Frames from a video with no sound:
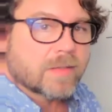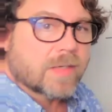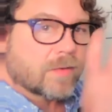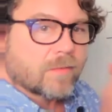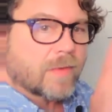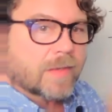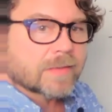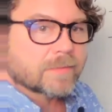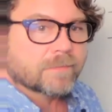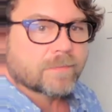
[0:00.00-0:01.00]
You know, like
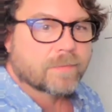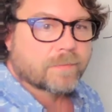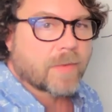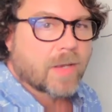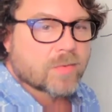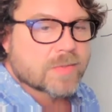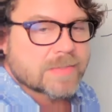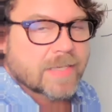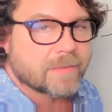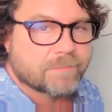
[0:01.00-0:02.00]
I always
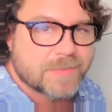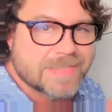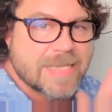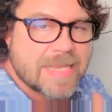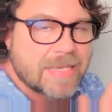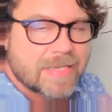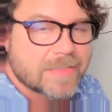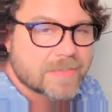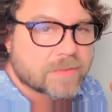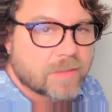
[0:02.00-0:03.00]
say,
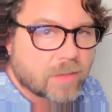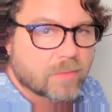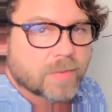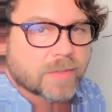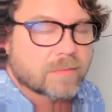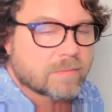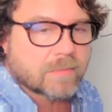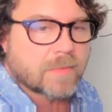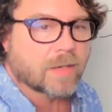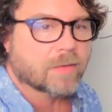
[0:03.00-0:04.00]
tease. You know, but
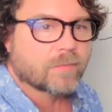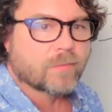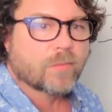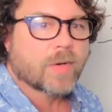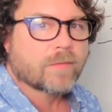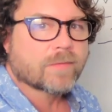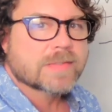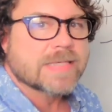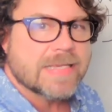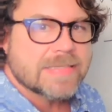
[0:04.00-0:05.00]
you know, whatever,
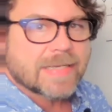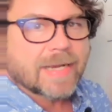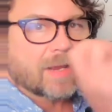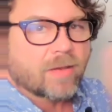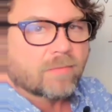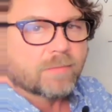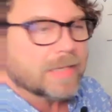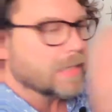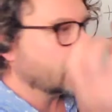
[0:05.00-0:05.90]
tease it out, pick it